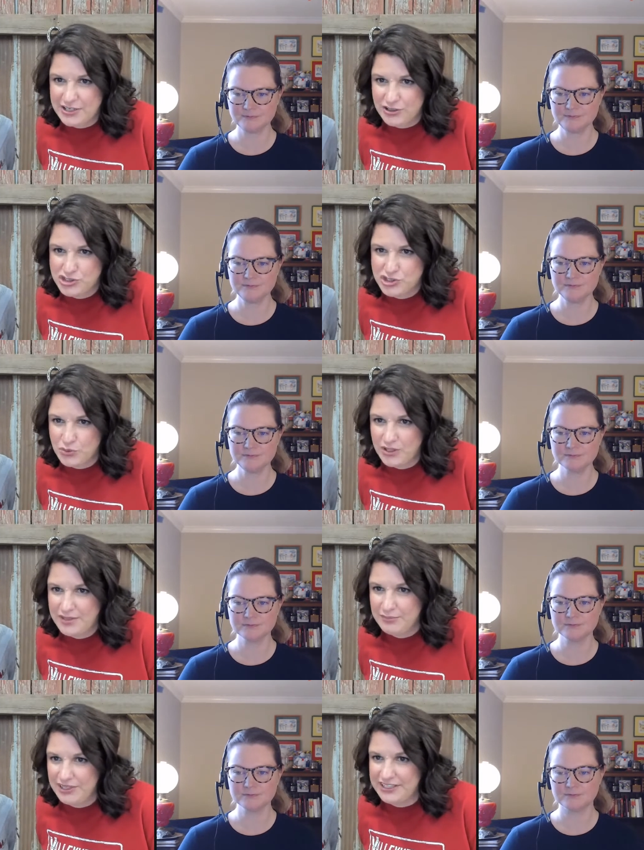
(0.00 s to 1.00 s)
Speaker 1: that are
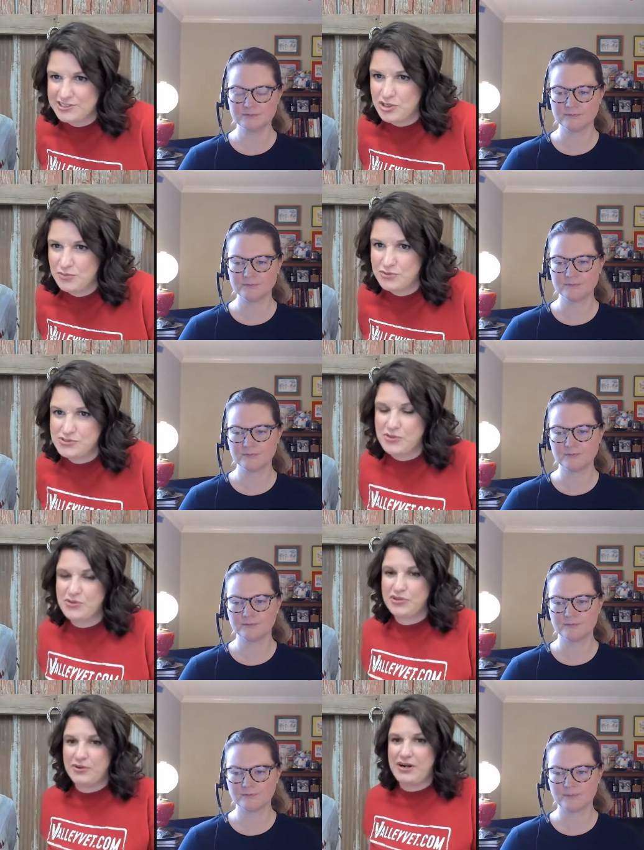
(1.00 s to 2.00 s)
short and blankets almost go
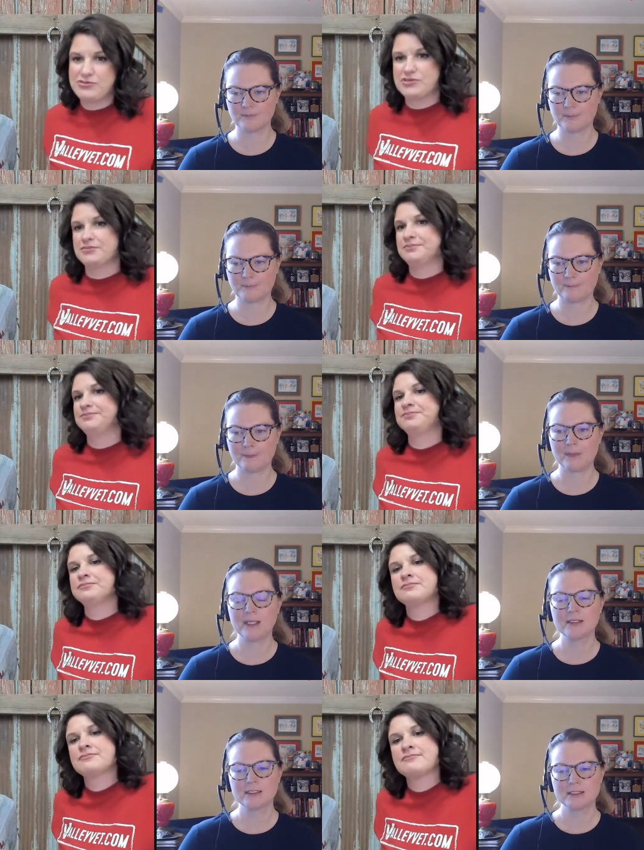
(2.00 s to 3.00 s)
to the ground.
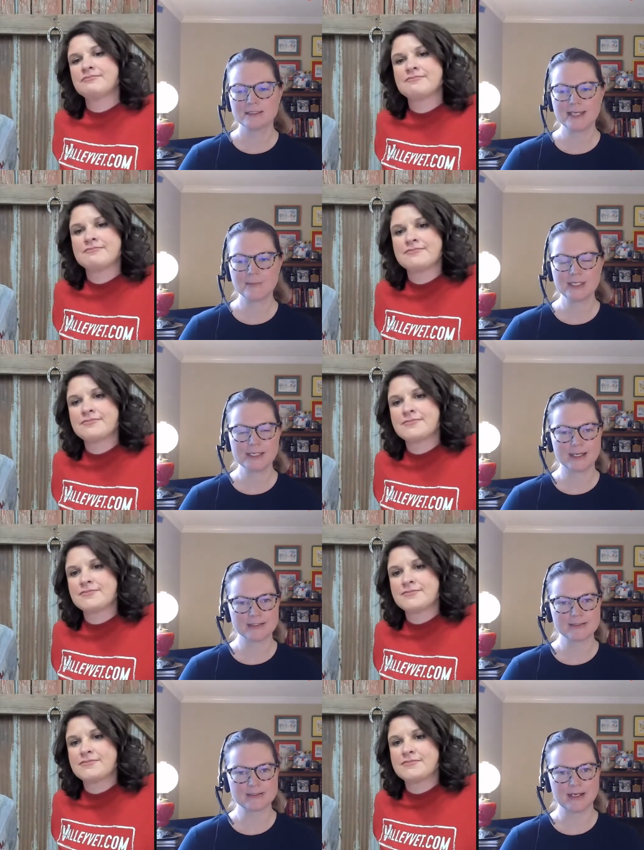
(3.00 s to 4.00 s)
Speaker 2: Tammy,
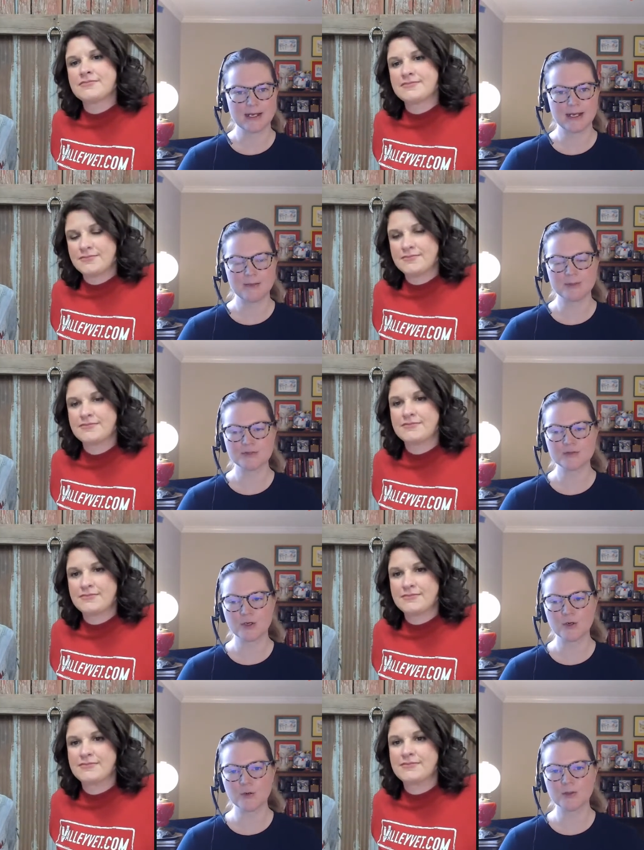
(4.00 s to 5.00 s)
yes. Um,
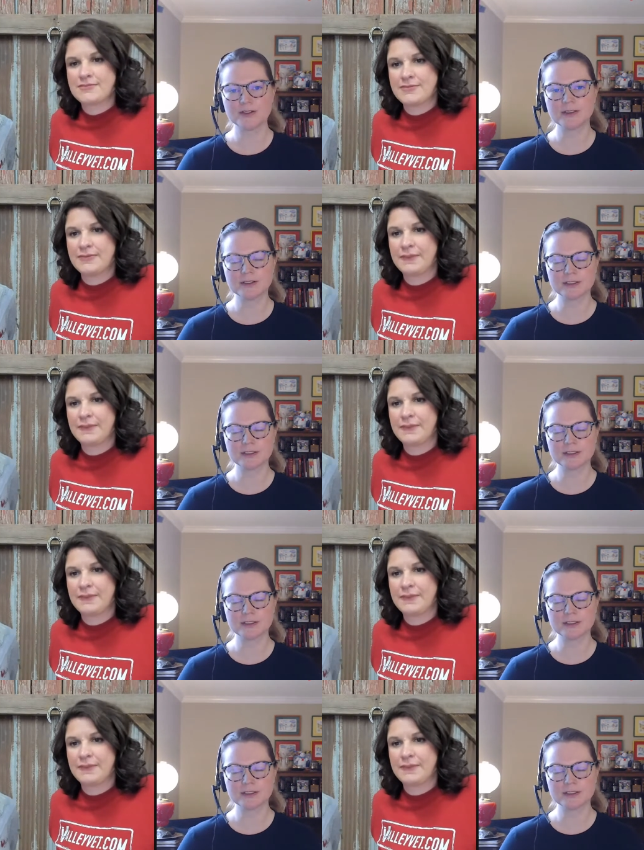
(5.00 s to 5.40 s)
so